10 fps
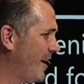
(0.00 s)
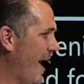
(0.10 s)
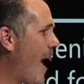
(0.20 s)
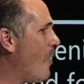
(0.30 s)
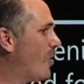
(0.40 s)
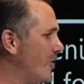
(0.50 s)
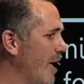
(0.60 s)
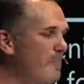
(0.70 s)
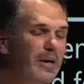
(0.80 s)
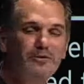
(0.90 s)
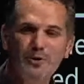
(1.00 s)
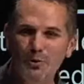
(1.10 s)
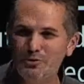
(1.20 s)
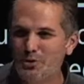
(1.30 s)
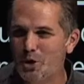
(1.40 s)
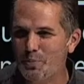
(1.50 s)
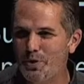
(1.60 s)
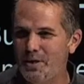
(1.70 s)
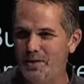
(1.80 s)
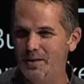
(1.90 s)
How could they be so
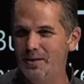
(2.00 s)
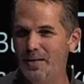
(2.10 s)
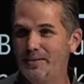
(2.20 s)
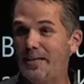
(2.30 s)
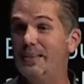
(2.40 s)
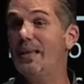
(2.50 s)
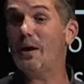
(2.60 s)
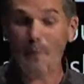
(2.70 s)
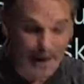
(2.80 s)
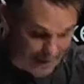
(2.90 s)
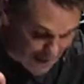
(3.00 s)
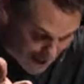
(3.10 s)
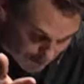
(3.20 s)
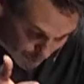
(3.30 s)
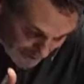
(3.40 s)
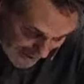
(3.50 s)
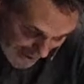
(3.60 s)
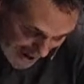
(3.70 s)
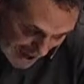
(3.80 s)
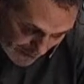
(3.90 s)
stupid? Didn't they recognize what they
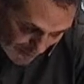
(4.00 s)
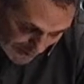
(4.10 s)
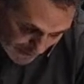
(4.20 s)
had right in